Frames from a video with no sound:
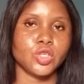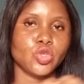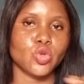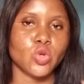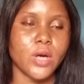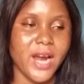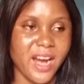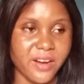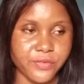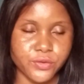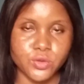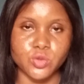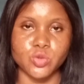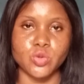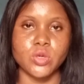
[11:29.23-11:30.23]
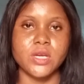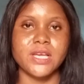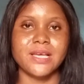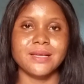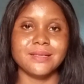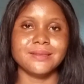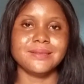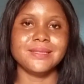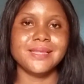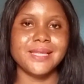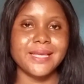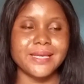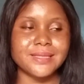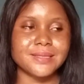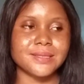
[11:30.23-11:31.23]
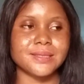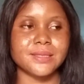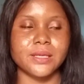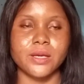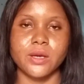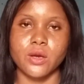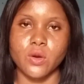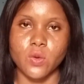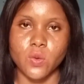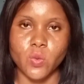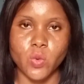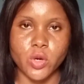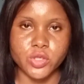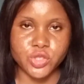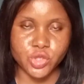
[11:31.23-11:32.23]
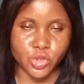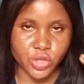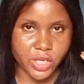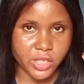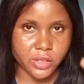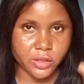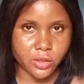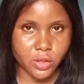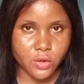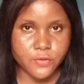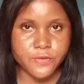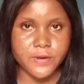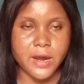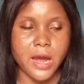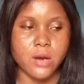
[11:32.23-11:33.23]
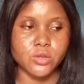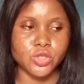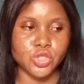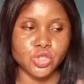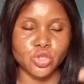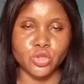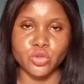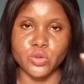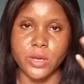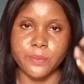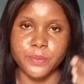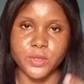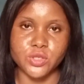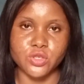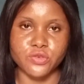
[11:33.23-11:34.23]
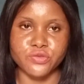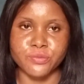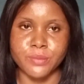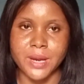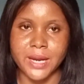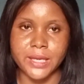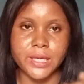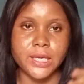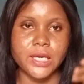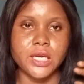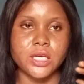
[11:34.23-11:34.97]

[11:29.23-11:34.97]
you have to list what you can offer. I'll show you a picture of mine